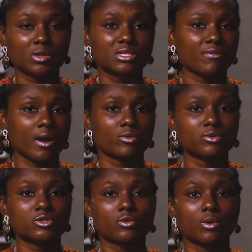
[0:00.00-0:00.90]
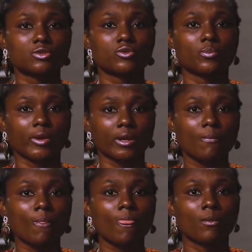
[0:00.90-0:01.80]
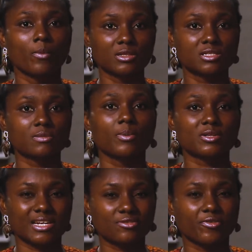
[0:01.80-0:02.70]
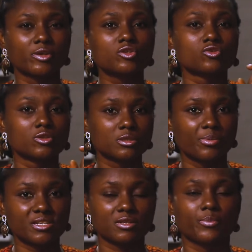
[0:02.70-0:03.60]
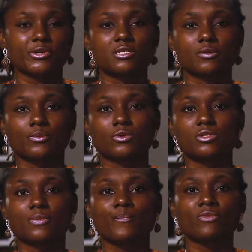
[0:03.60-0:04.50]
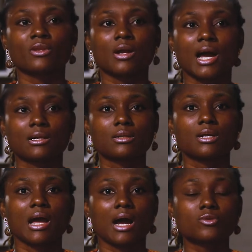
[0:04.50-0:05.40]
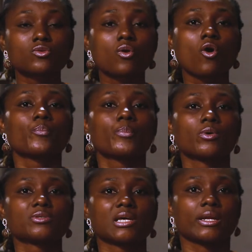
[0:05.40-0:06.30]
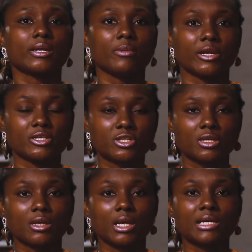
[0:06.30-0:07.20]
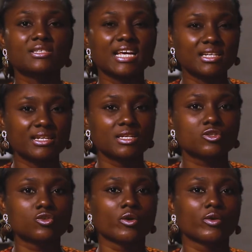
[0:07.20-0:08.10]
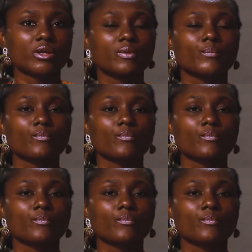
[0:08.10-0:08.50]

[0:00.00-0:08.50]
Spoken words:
whatever rules you want to break, but it's important for you to know the basic principles and how to compose an image. In telling a story,